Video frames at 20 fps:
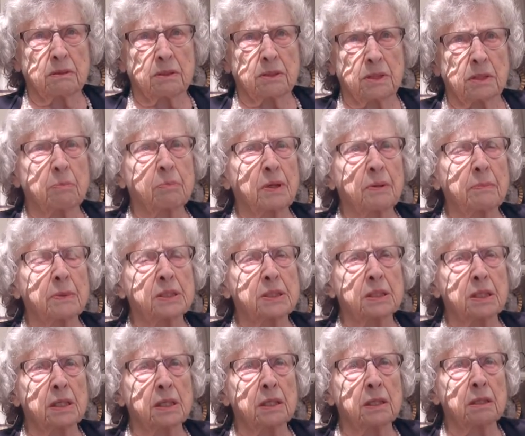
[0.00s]

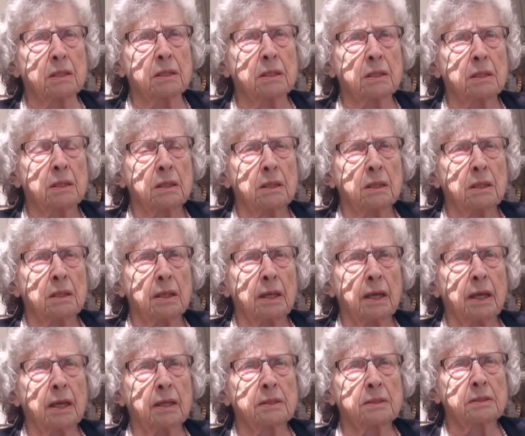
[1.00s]
Sublimity,
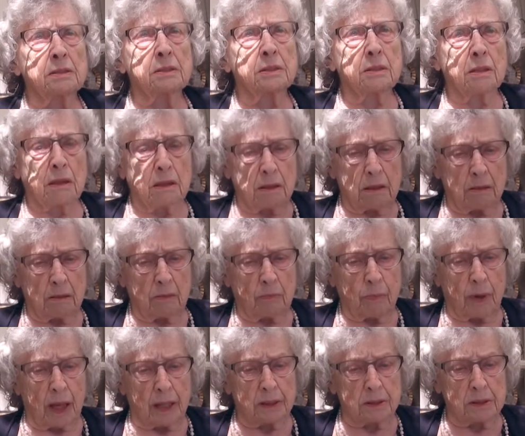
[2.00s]
and
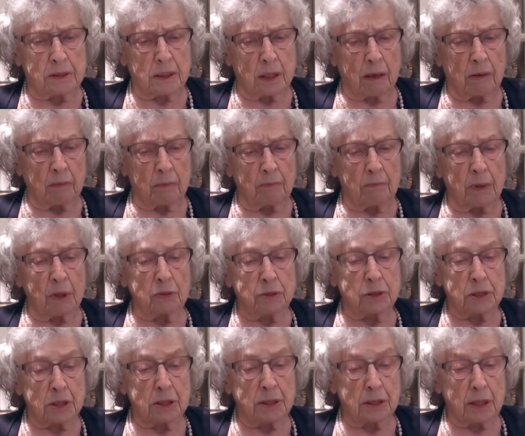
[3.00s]
but
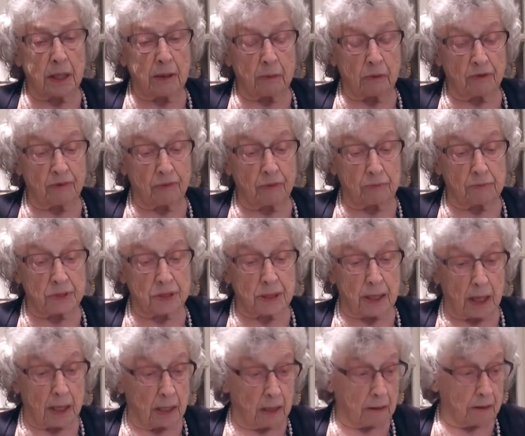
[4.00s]
mostly they were from
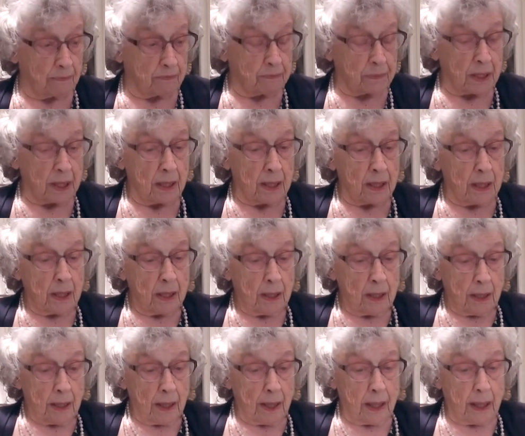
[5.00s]
Salem.
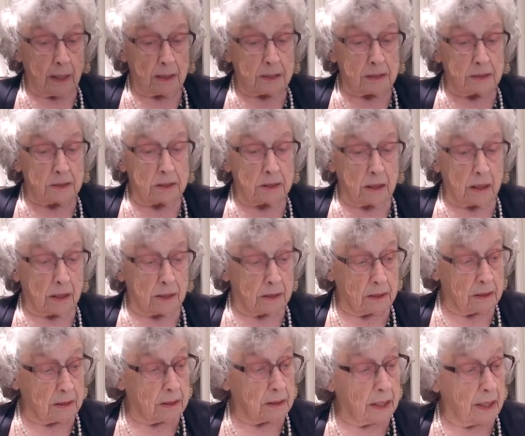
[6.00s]
And
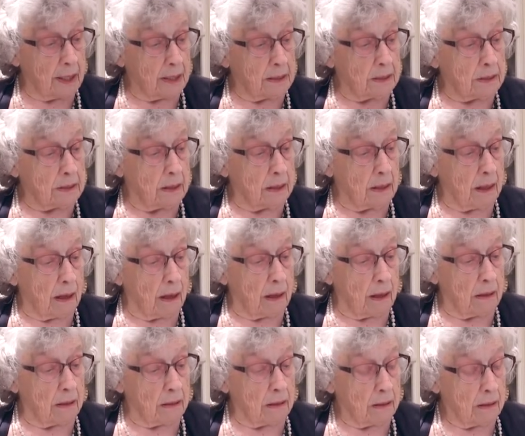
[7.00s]
then
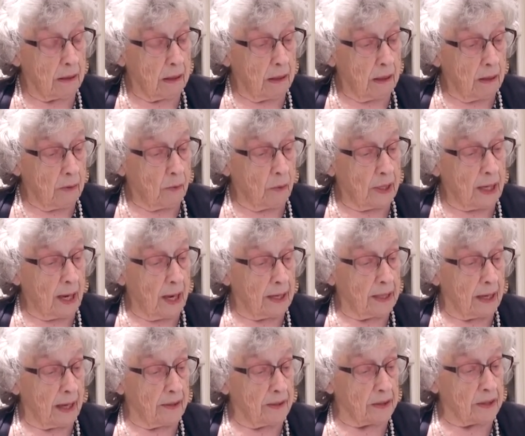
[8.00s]
we
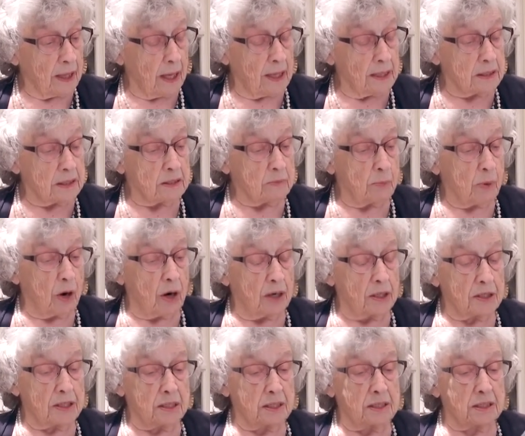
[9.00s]
had other kinds of
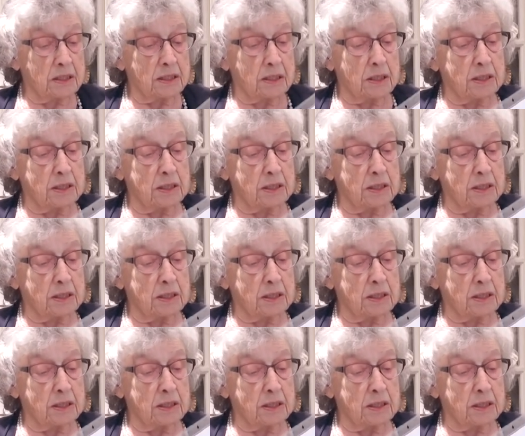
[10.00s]
parties.